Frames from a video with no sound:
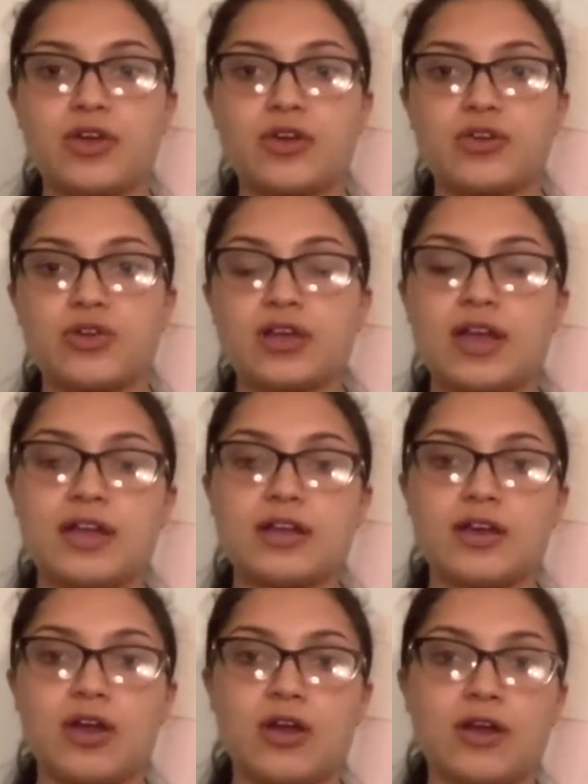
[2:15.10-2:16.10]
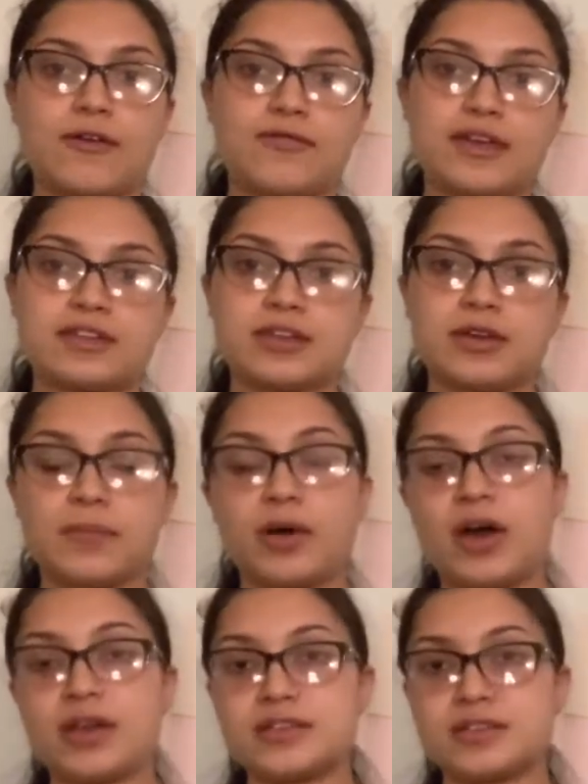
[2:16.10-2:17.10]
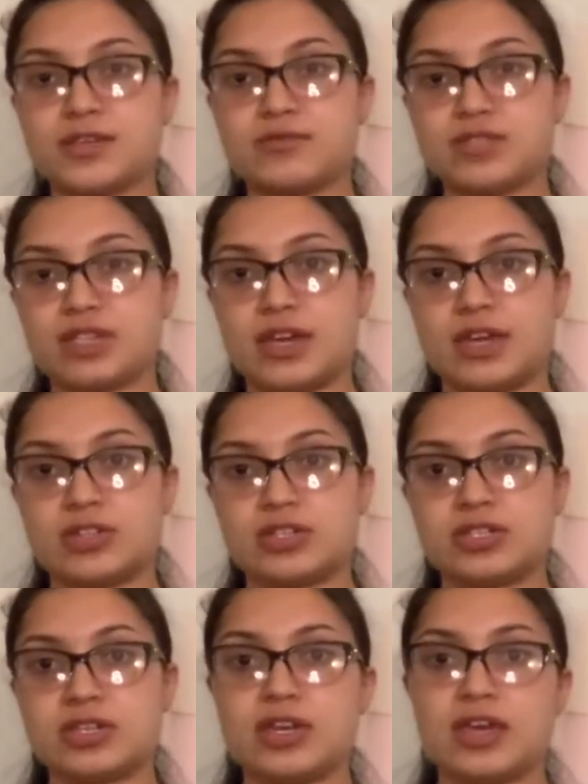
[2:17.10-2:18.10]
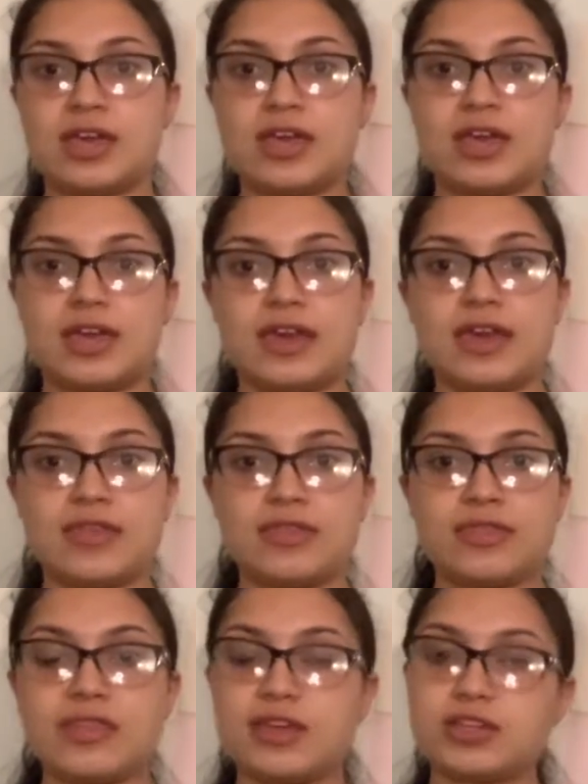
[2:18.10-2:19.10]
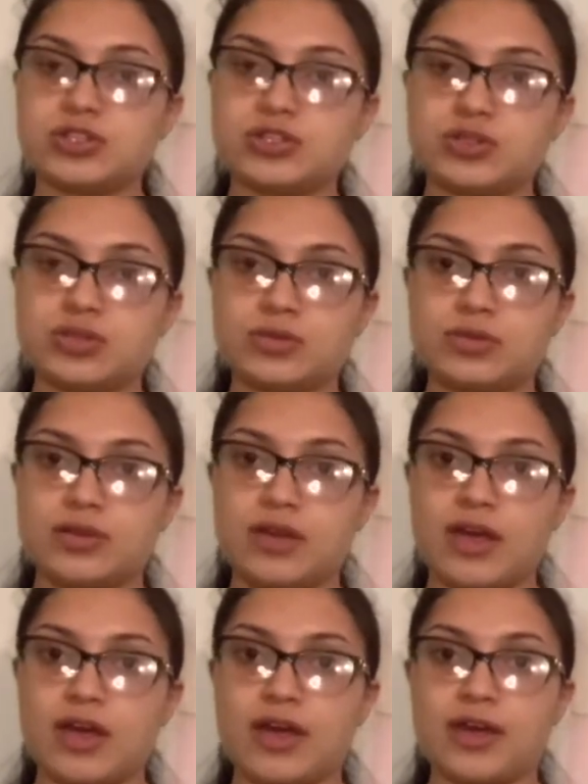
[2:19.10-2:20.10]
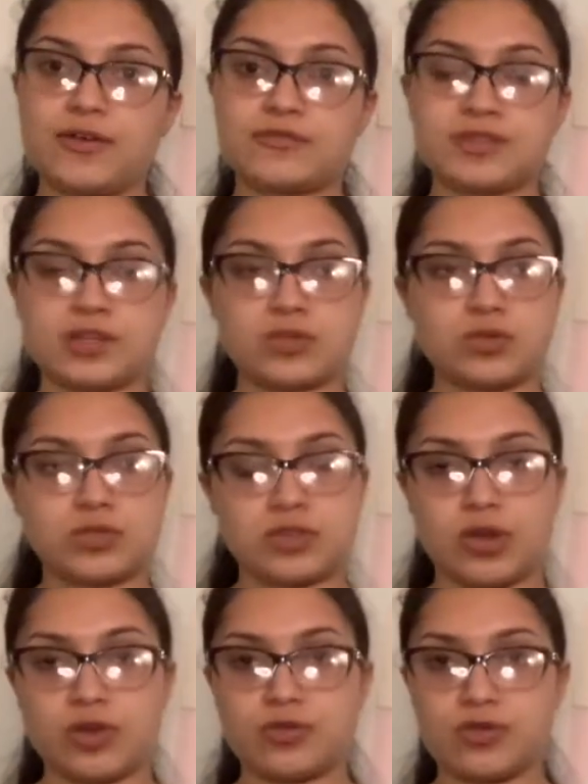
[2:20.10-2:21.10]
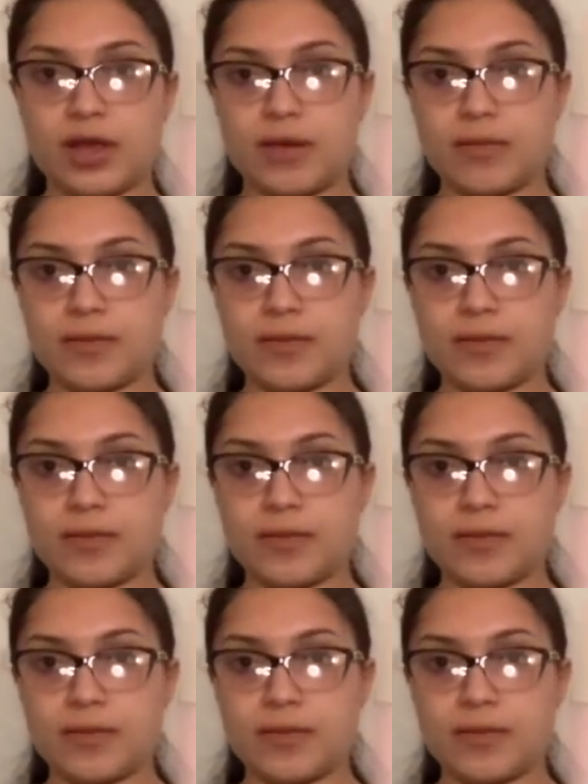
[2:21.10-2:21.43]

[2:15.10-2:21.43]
created or affected a positive change in the issue of sexual assault and rape.